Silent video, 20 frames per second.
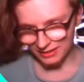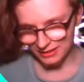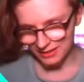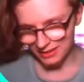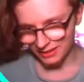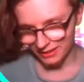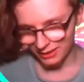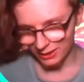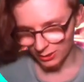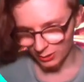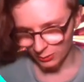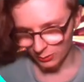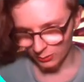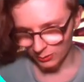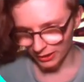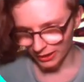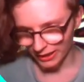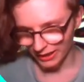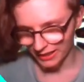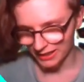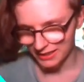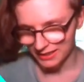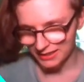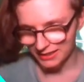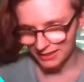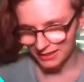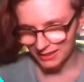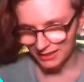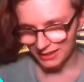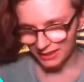No way.
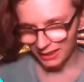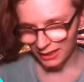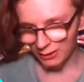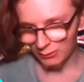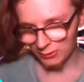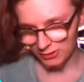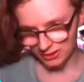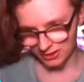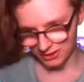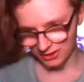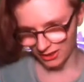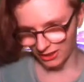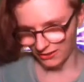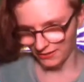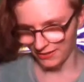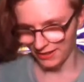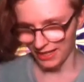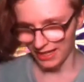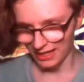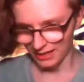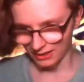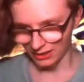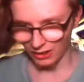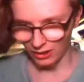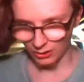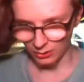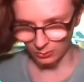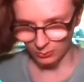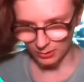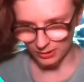I wasn't gone that
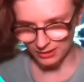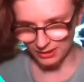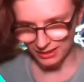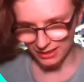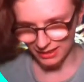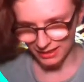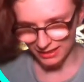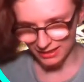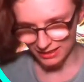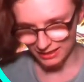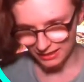long, was I?